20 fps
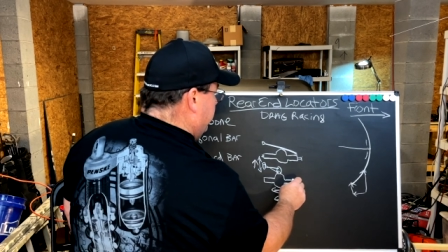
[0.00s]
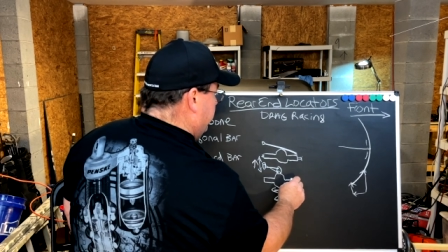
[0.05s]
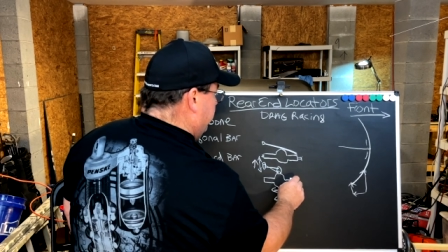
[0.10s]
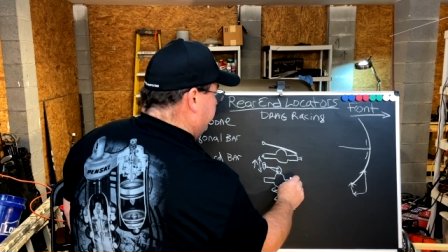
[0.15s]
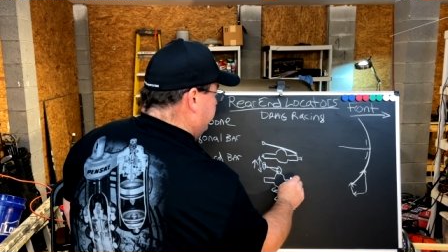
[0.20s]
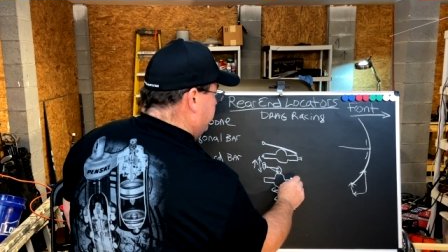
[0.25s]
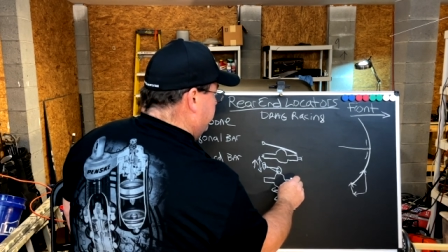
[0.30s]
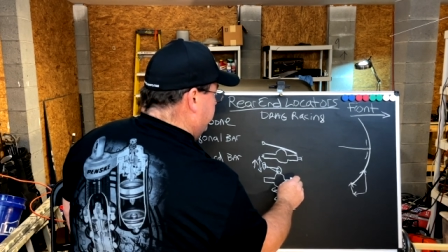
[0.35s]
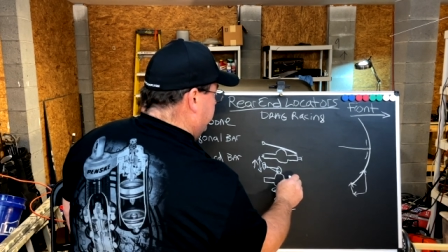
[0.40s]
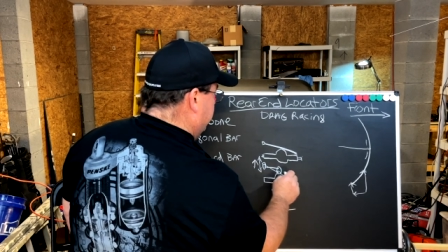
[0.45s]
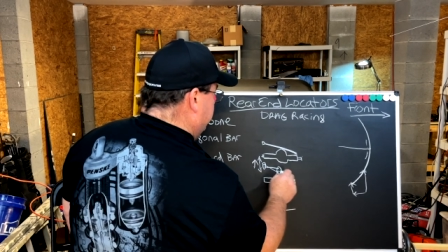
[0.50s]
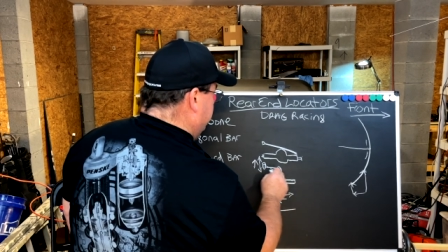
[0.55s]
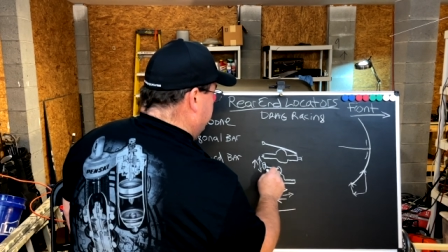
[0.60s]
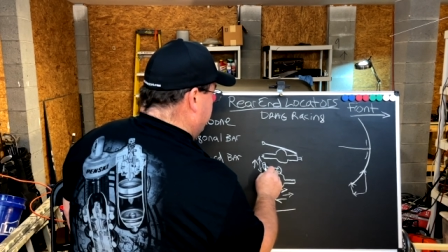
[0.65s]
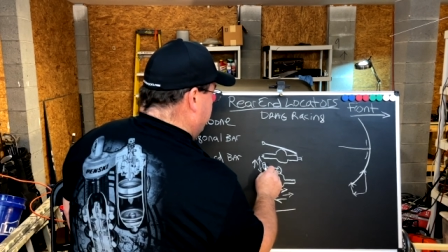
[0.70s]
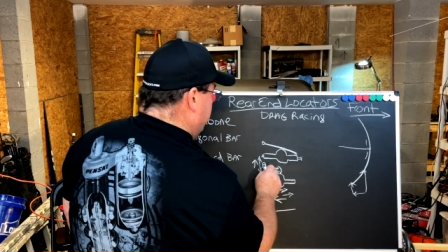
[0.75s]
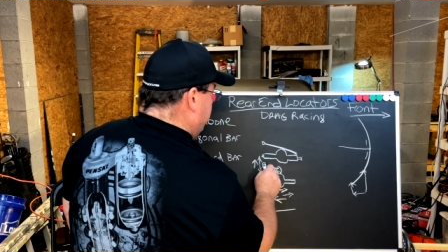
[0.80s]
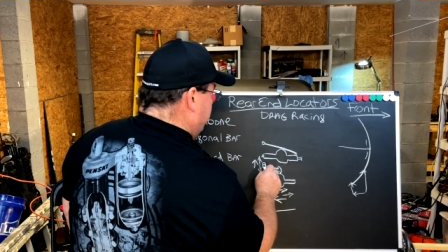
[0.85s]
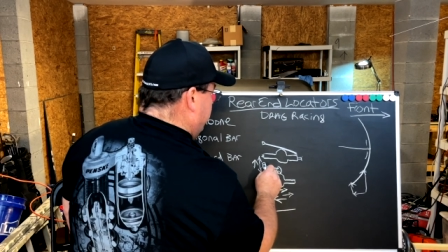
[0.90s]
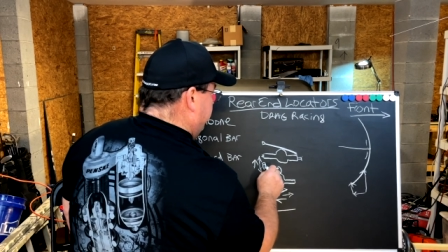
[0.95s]
If you can,
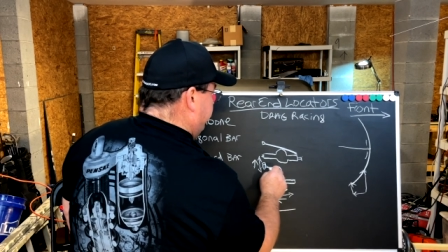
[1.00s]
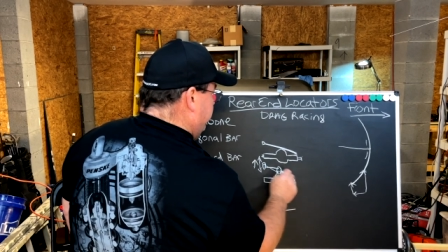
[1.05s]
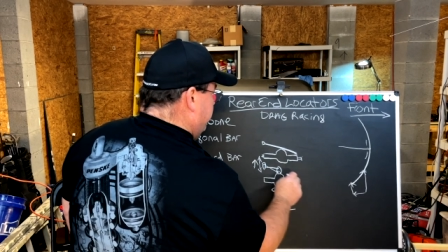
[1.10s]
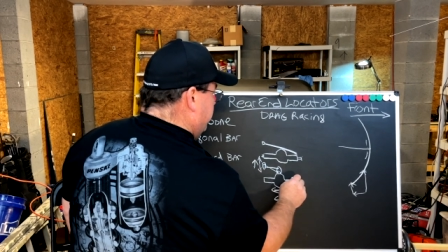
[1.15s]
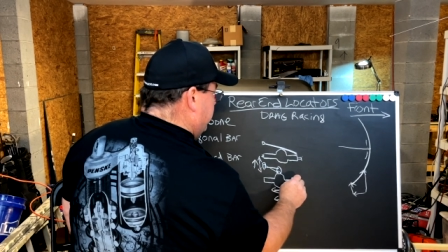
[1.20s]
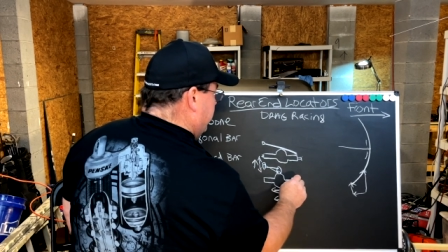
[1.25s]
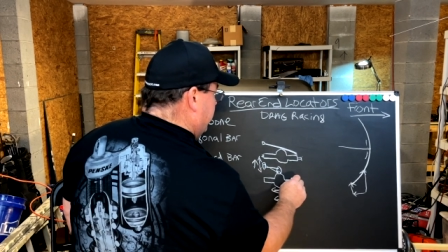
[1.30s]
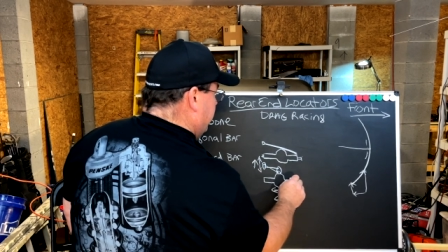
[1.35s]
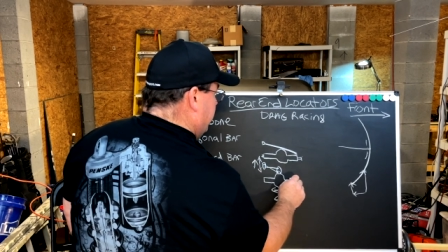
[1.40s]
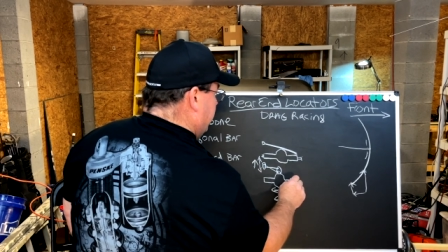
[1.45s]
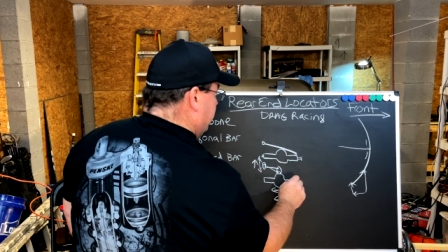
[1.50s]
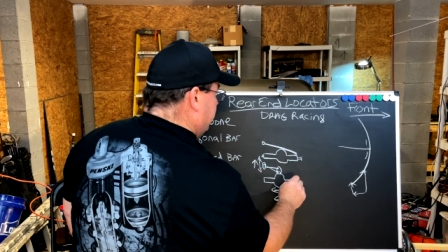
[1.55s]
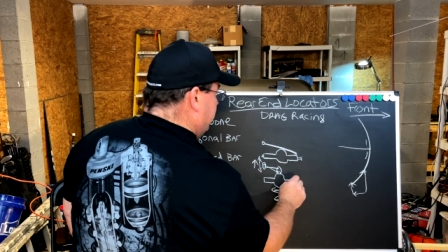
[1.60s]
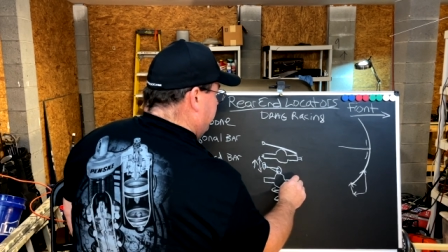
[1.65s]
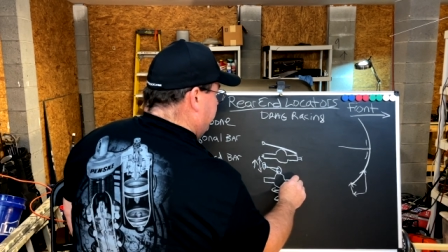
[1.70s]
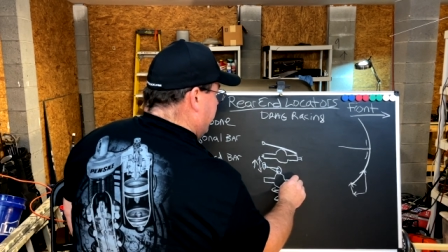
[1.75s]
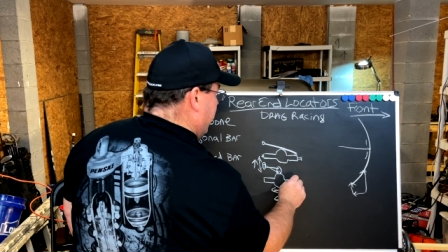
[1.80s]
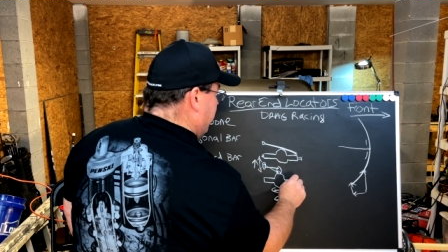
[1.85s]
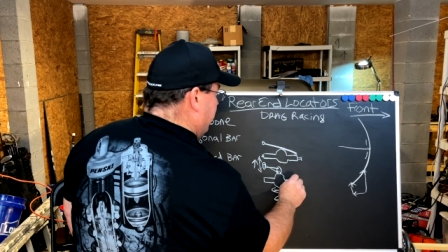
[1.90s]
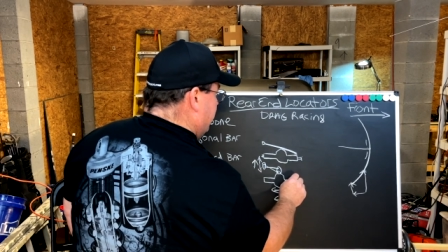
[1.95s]
if you can get the
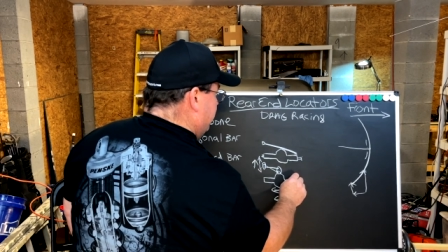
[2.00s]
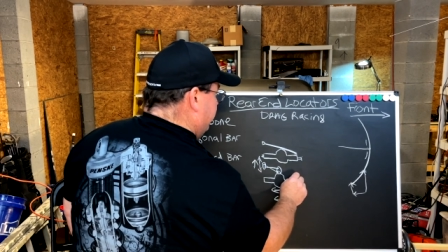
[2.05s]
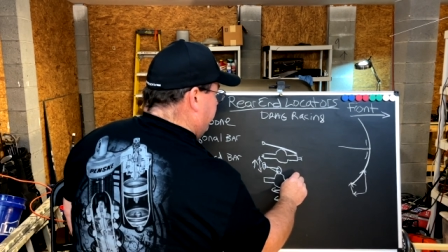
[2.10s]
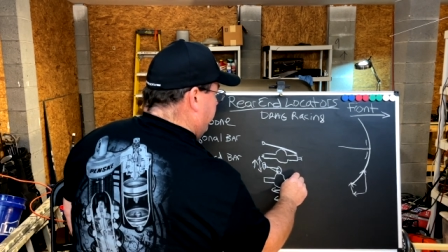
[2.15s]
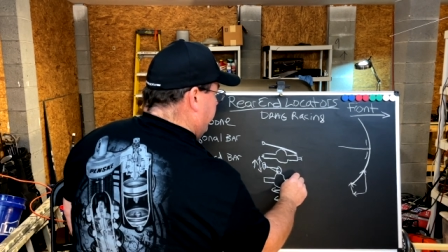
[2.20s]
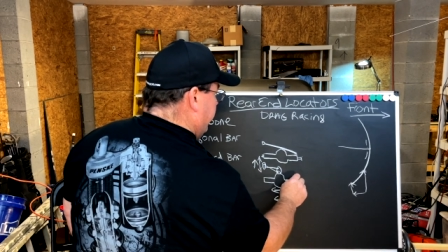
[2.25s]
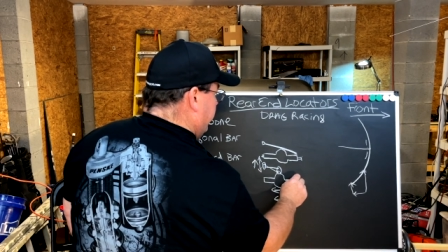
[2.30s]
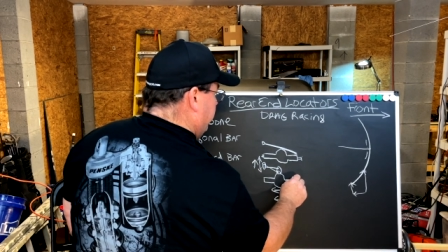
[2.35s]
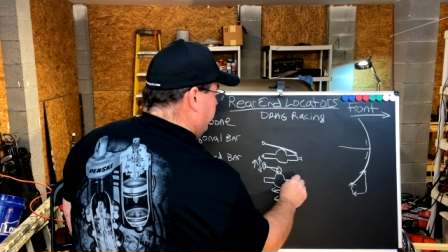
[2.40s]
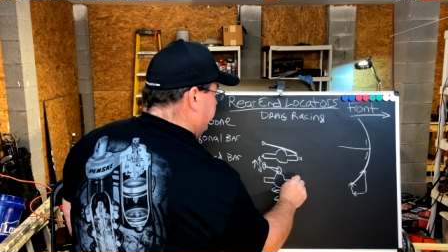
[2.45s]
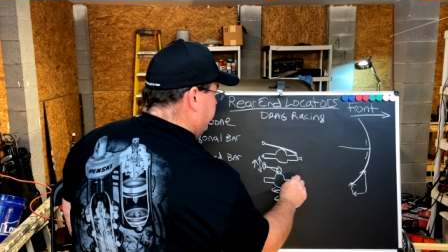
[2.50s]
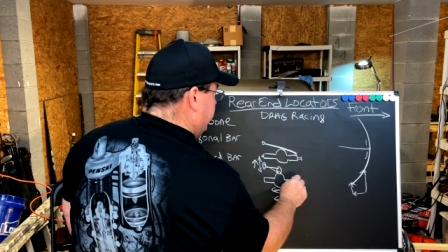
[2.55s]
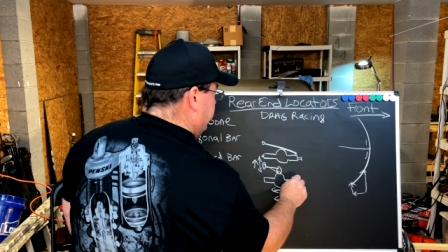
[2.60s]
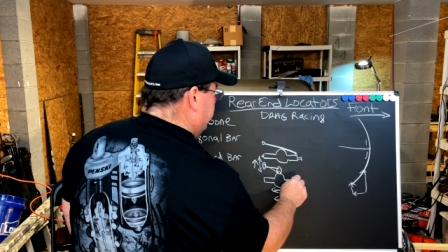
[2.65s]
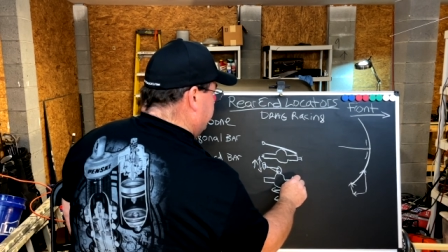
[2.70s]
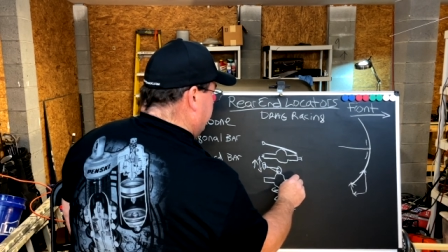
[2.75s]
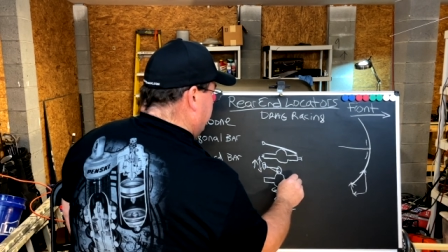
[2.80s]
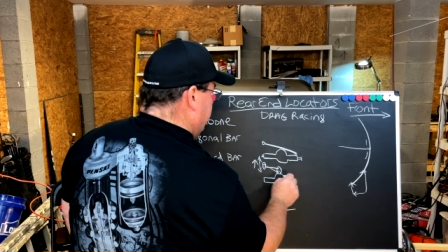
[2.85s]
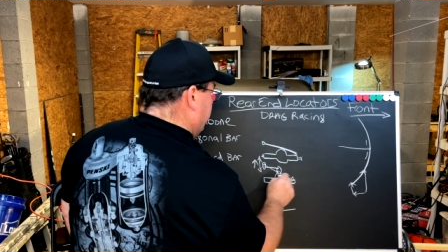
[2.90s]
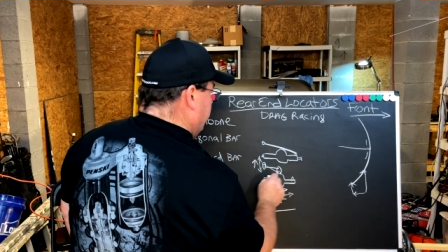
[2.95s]
mounting point on
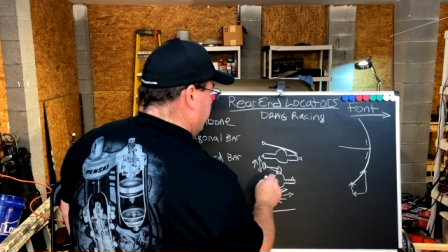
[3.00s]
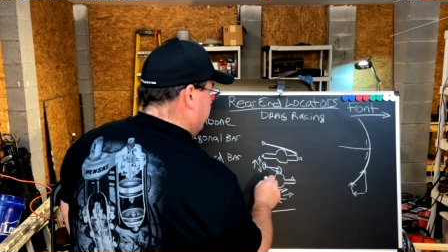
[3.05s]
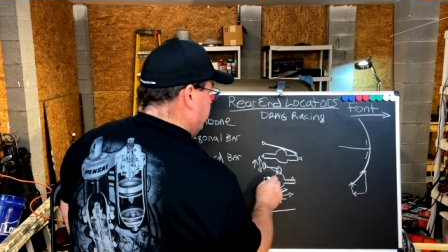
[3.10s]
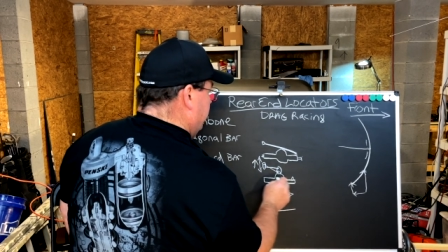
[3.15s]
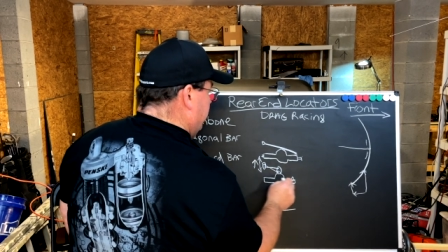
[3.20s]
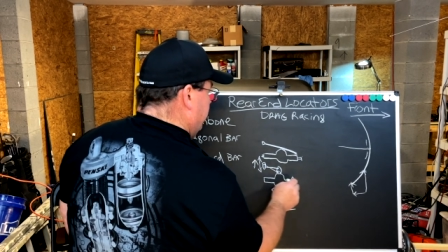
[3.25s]
this end